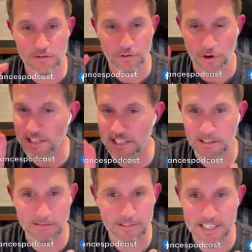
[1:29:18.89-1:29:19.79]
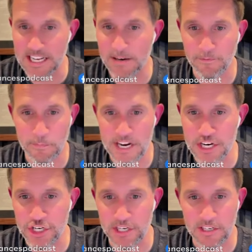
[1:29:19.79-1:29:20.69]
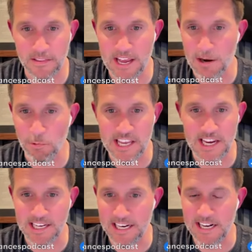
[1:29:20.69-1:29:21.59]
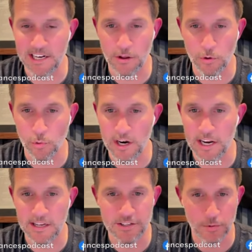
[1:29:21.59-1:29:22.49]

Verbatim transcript: trying to to get information that we can't get any other way.